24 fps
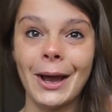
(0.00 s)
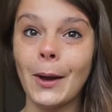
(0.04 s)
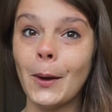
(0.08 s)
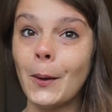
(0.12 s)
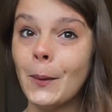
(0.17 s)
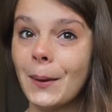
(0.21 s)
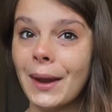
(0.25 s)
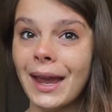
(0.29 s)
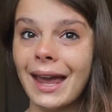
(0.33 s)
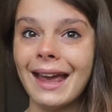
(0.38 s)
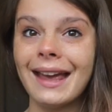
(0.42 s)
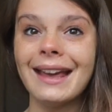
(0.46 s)

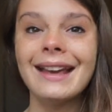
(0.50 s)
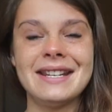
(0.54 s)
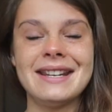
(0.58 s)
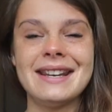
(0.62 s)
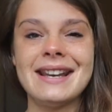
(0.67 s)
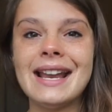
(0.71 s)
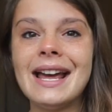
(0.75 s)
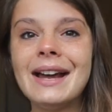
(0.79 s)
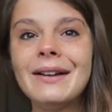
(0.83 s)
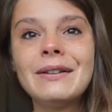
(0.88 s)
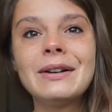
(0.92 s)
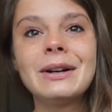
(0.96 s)
okay.
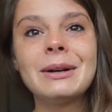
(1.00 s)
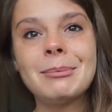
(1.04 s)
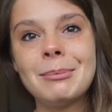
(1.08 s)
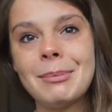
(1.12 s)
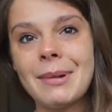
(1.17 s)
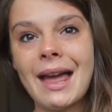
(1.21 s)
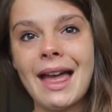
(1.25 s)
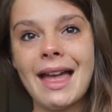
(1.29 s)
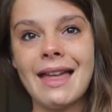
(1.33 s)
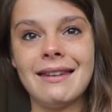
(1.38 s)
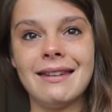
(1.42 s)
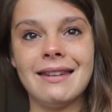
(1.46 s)
Never
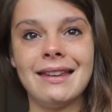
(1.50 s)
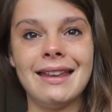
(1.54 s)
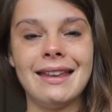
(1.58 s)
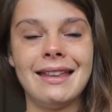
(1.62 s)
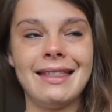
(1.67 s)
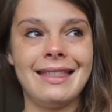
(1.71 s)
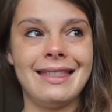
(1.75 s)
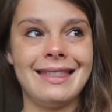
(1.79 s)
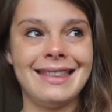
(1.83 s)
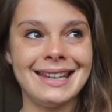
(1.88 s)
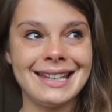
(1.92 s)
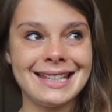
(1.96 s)
been
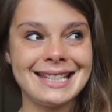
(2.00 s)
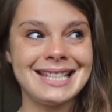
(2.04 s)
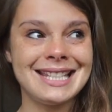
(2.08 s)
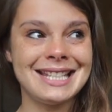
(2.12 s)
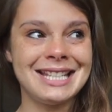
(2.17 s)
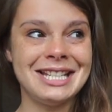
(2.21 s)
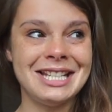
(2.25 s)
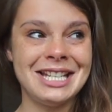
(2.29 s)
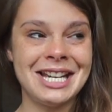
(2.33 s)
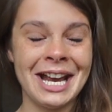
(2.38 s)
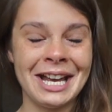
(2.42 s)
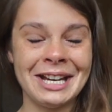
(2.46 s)

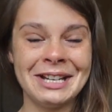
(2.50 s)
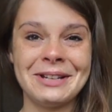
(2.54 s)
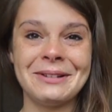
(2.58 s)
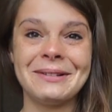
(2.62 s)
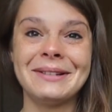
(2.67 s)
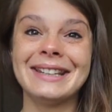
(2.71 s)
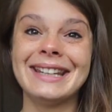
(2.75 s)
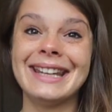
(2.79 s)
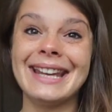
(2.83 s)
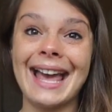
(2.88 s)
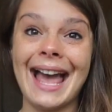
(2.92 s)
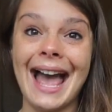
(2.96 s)
this
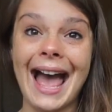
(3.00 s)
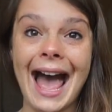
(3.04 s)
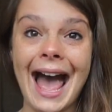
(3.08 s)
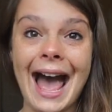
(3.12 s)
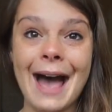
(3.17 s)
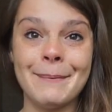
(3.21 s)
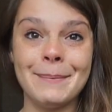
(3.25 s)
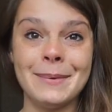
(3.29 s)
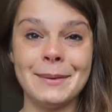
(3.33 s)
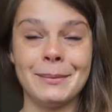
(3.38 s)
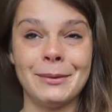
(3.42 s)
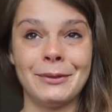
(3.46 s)
genuinely
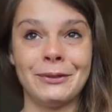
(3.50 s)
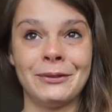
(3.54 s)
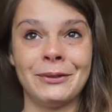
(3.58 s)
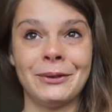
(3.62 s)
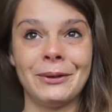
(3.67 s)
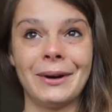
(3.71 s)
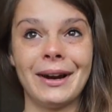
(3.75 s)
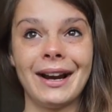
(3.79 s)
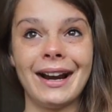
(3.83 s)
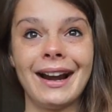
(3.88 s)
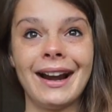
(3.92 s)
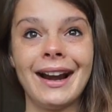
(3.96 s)
happy
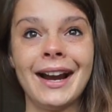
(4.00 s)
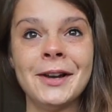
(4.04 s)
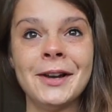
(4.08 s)
before.